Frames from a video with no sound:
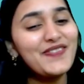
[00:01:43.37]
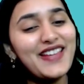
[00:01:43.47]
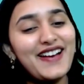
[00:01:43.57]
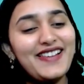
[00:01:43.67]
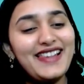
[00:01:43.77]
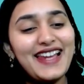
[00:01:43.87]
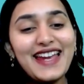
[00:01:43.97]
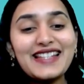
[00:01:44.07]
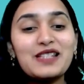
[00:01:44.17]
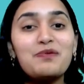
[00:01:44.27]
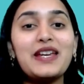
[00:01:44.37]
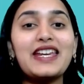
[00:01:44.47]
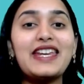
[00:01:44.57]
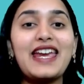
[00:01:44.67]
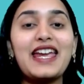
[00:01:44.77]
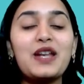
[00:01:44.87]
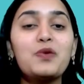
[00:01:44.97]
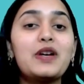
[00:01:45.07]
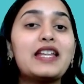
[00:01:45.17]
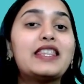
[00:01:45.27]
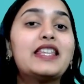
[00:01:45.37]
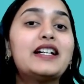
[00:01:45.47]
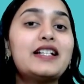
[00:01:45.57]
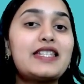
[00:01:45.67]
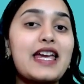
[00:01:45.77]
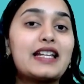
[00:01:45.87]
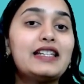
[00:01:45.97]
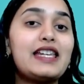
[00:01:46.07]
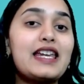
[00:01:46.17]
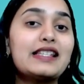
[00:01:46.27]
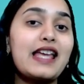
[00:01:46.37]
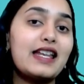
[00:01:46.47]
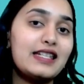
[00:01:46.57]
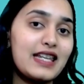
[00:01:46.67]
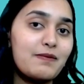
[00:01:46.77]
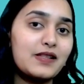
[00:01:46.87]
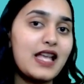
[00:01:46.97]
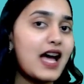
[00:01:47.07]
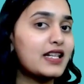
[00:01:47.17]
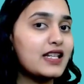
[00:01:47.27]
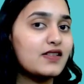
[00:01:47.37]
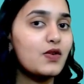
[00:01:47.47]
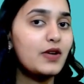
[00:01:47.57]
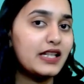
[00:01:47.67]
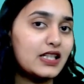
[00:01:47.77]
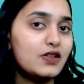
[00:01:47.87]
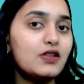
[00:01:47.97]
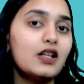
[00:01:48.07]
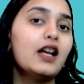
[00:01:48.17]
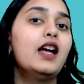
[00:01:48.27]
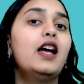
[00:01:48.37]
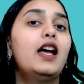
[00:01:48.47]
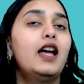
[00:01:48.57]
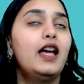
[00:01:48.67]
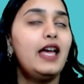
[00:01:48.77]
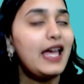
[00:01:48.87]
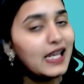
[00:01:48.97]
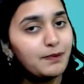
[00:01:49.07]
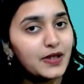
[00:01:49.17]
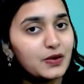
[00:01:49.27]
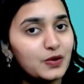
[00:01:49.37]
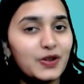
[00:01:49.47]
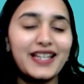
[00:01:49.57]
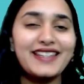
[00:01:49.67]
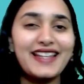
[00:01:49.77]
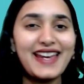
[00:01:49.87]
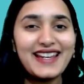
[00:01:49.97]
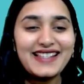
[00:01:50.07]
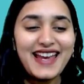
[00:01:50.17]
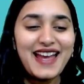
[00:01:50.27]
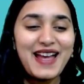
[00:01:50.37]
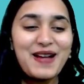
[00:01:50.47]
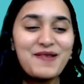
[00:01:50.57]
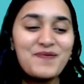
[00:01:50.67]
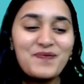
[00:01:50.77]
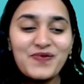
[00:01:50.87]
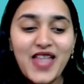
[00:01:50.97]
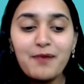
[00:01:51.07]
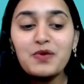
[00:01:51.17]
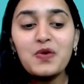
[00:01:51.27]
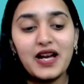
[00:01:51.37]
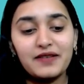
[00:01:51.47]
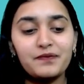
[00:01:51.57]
Now let's begin with the techniques and tips that is going to help you in the exam. Number one.